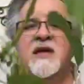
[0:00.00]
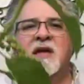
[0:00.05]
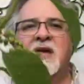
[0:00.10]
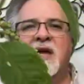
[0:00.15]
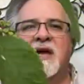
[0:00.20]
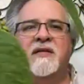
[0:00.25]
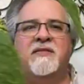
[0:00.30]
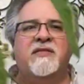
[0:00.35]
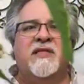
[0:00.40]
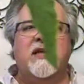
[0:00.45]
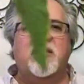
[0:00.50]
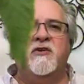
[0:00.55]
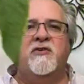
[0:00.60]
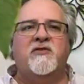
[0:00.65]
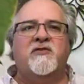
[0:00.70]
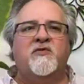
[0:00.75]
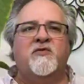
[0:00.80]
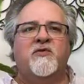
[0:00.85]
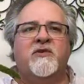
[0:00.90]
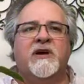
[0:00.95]
and
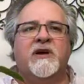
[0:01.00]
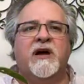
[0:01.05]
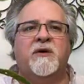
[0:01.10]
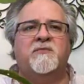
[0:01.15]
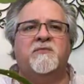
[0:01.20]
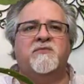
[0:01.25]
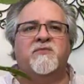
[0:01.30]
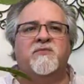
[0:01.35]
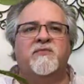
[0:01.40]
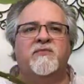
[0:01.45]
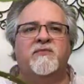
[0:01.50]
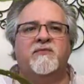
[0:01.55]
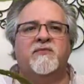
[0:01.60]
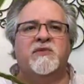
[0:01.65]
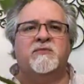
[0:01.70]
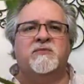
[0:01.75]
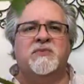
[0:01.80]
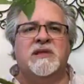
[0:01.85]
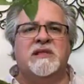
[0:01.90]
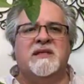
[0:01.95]
those will come to
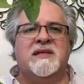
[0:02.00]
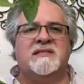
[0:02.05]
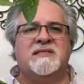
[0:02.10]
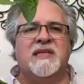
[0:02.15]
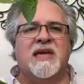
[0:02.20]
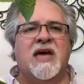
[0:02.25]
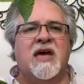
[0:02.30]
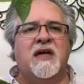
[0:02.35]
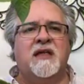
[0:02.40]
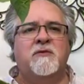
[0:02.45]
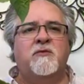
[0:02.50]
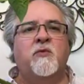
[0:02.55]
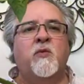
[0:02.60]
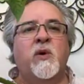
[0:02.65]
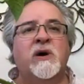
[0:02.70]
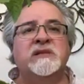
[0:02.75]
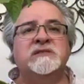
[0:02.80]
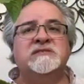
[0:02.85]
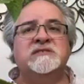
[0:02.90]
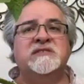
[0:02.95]
be like that.
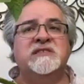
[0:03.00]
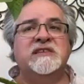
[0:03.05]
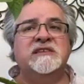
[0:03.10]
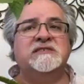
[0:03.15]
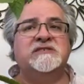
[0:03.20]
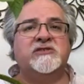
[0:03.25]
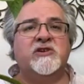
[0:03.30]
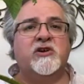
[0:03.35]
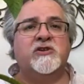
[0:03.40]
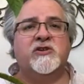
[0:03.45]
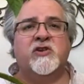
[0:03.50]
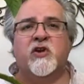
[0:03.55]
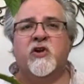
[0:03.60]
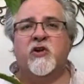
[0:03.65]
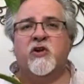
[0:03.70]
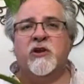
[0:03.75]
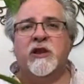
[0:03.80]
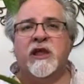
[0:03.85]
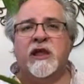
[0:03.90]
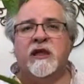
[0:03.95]
Once these start
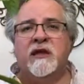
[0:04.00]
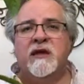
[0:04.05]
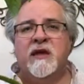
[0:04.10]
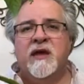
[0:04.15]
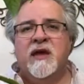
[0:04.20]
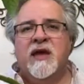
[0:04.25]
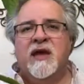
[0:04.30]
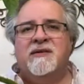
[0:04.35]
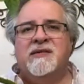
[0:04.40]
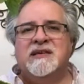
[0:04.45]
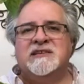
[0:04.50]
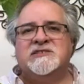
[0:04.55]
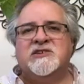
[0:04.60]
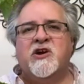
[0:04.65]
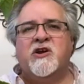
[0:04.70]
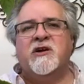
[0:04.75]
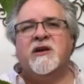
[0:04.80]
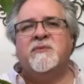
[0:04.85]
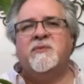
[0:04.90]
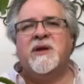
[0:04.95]
turning and they
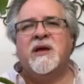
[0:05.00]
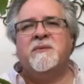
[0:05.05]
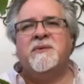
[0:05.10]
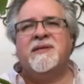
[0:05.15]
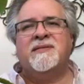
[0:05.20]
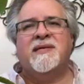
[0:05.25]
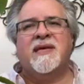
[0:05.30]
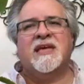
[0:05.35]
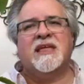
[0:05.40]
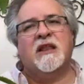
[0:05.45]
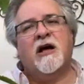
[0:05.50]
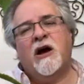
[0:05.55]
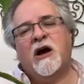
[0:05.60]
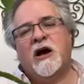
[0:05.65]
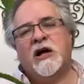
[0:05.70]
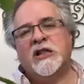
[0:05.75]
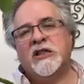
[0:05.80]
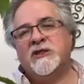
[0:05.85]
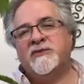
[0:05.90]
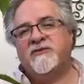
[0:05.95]
start becoming like an
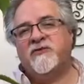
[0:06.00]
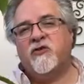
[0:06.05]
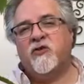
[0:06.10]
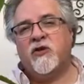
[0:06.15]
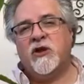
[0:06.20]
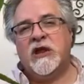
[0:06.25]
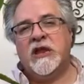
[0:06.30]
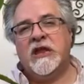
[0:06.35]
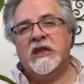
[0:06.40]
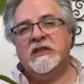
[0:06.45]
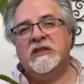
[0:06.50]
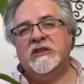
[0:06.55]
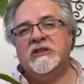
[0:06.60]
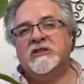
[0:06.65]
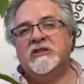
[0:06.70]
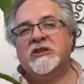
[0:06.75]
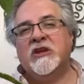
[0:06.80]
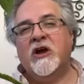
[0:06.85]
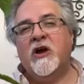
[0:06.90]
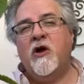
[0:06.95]
olive green, you
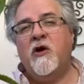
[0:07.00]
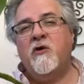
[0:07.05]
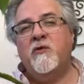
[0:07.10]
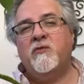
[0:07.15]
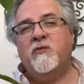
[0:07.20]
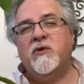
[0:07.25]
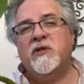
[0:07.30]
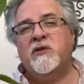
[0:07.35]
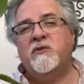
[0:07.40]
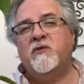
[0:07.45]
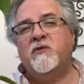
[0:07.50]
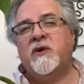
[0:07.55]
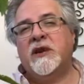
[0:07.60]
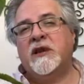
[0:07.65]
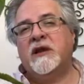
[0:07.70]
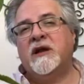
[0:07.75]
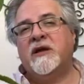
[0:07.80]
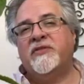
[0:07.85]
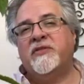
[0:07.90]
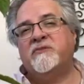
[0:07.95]
don't really want to
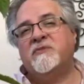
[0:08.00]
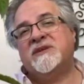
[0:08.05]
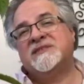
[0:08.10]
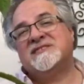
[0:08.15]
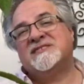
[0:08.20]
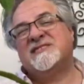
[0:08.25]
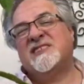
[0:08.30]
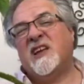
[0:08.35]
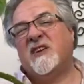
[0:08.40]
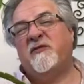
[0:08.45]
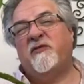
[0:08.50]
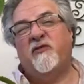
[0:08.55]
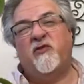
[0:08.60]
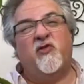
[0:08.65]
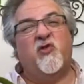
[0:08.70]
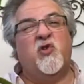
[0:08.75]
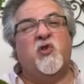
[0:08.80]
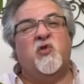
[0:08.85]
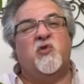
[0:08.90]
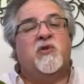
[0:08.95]
cut them because it's like
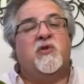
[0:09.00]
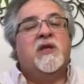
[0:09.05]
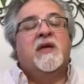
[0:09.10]
fruit.